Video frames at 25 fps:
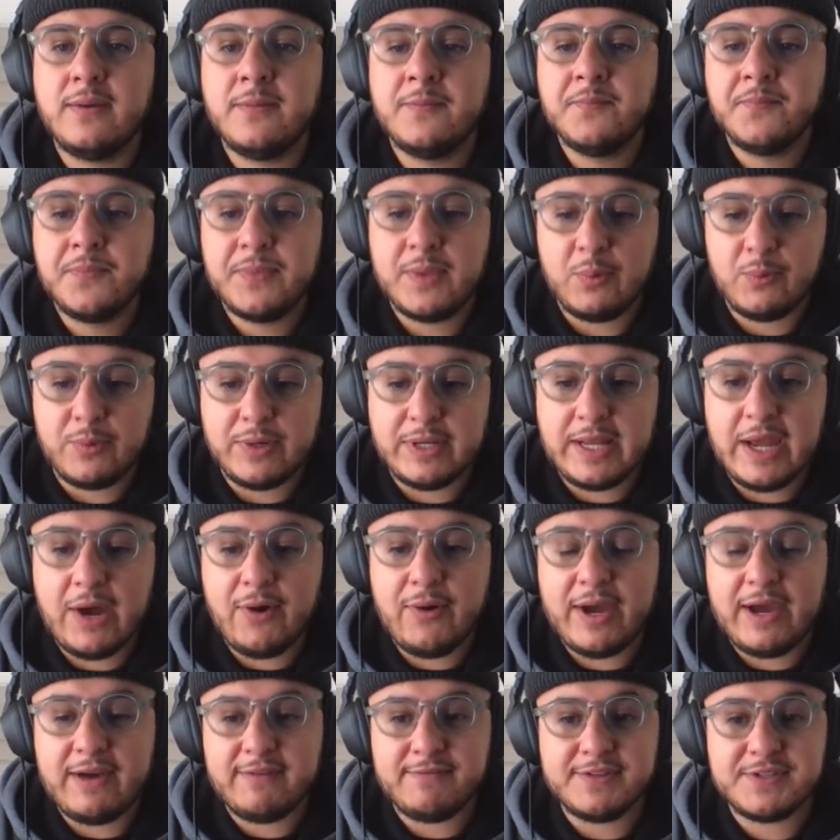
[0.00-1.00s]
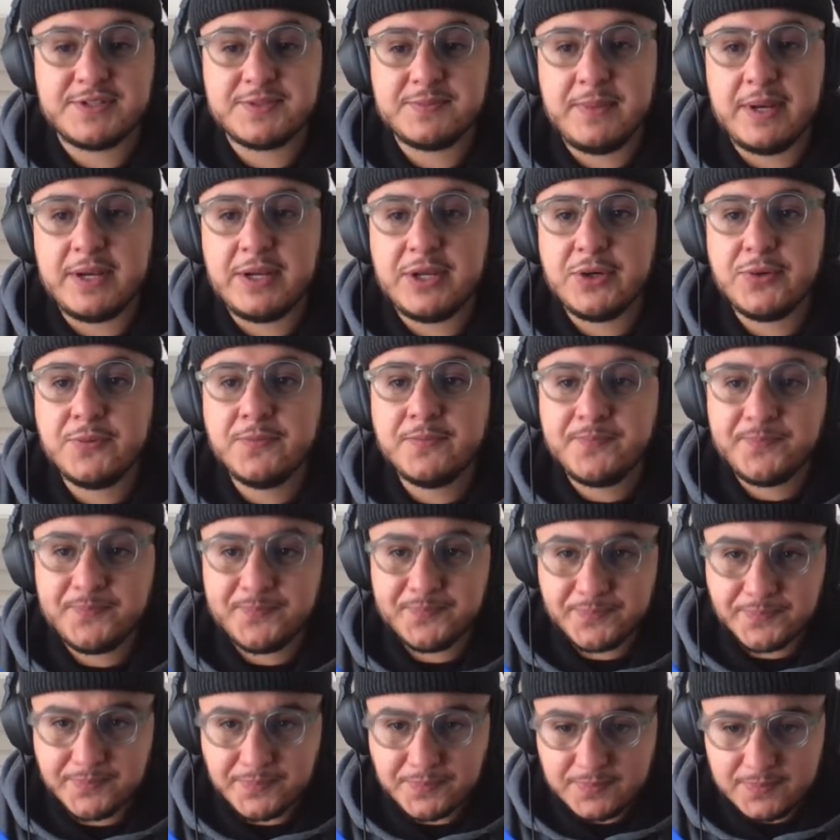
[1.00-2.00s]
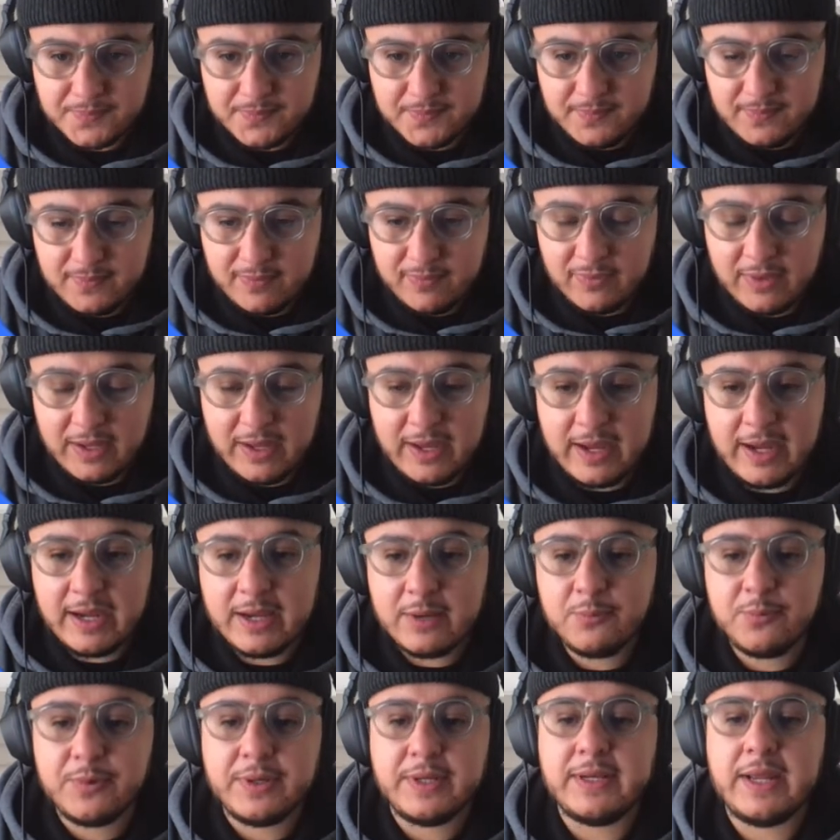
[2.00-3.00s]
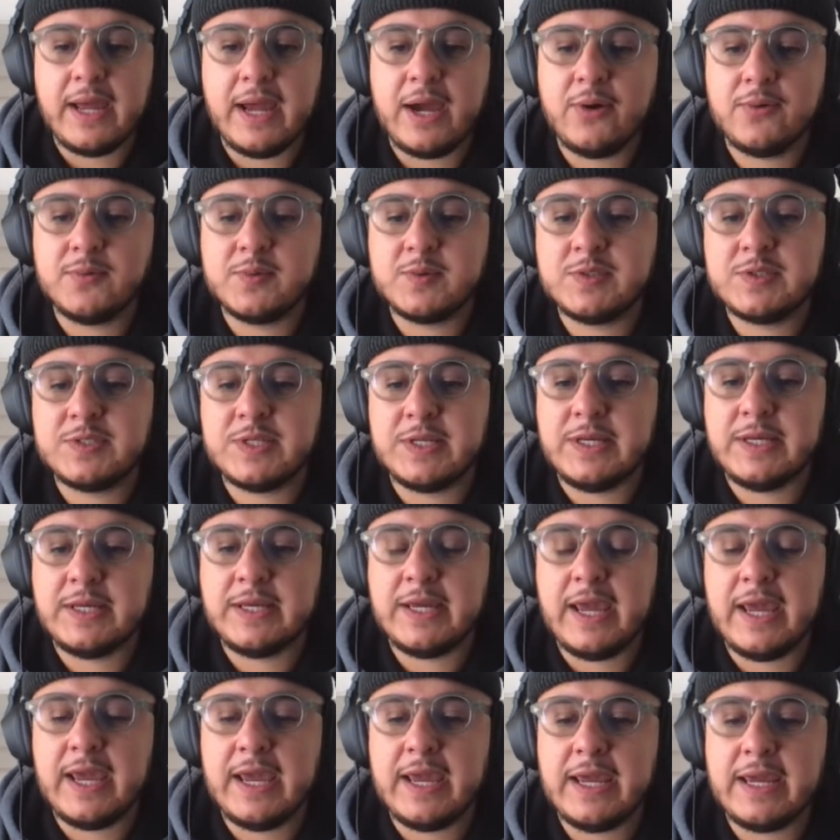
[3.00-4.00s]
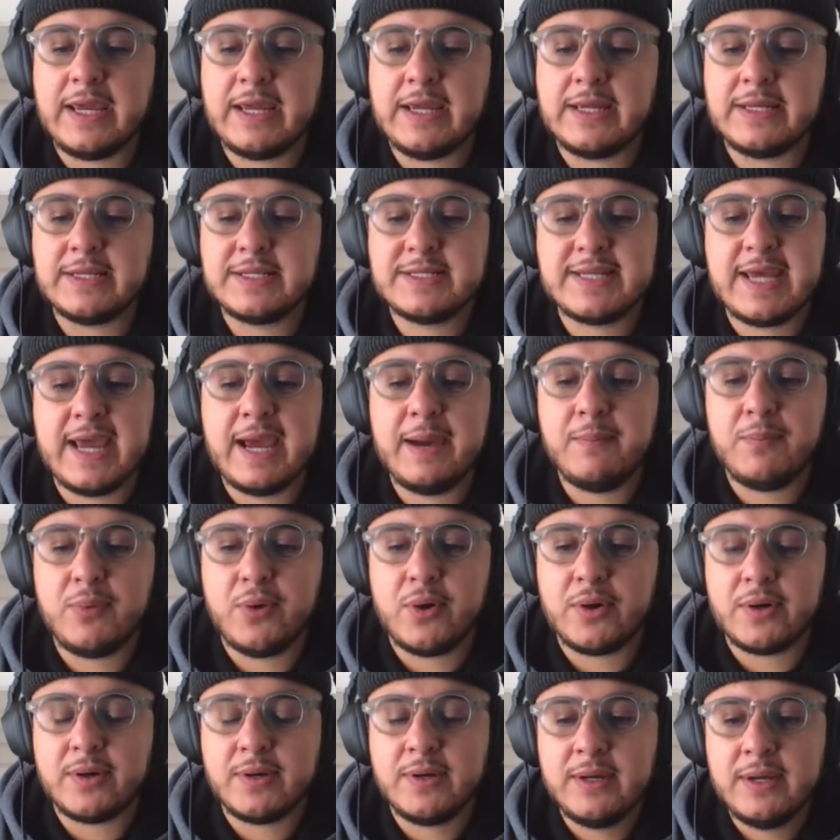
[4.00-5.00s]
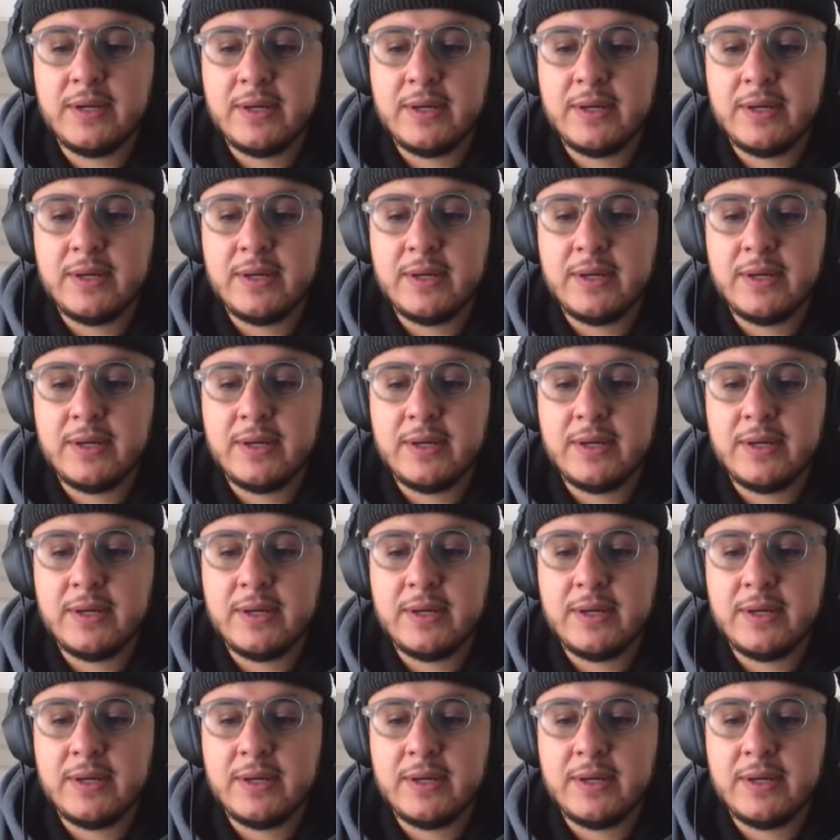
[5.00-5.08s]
we now have this menu and we now see a tab bar.